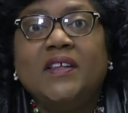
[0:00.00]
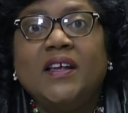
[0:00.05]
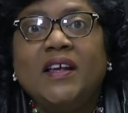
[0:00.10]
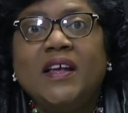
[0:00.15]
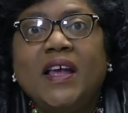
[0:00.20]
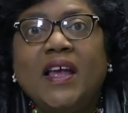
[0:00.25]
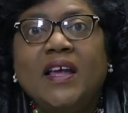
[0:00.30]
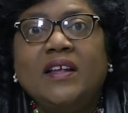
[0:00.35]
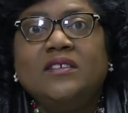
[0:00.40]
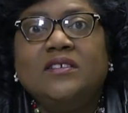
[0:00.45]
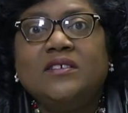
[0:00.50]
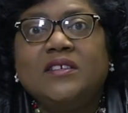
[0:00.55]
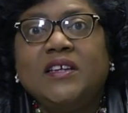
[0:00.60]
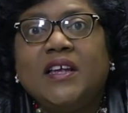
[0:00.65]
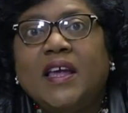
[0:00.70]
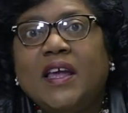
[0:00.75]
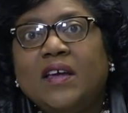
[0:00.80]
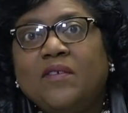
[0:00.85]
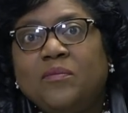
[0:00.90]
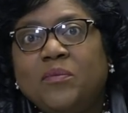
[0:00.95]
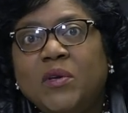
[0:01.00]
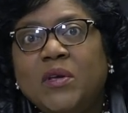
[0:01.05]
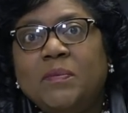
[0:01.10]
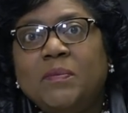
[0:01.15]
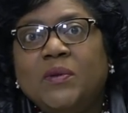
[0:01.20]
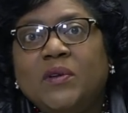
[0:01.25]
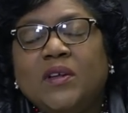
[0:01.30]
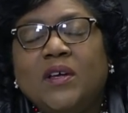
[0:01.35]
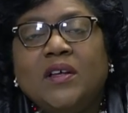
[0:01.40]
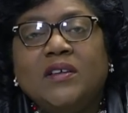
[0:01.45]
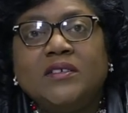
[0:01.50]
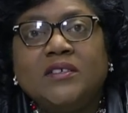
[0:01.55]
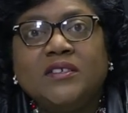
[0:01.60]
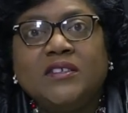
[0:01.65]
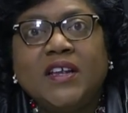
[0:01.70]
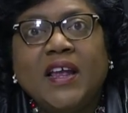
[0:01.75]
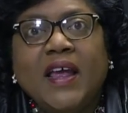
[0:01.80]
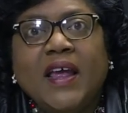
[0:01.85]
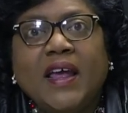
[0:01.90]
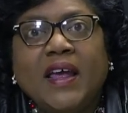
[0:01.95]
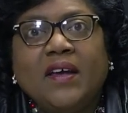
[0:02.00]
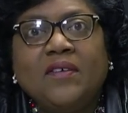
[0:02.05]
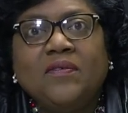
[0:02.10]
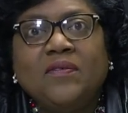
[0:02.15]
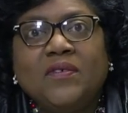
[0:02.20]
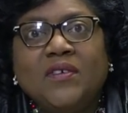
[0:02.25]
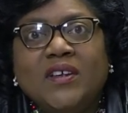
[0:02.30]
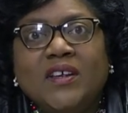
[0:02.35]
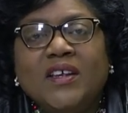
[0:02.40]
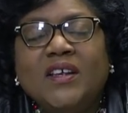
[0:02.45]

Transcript: they actually have people on staff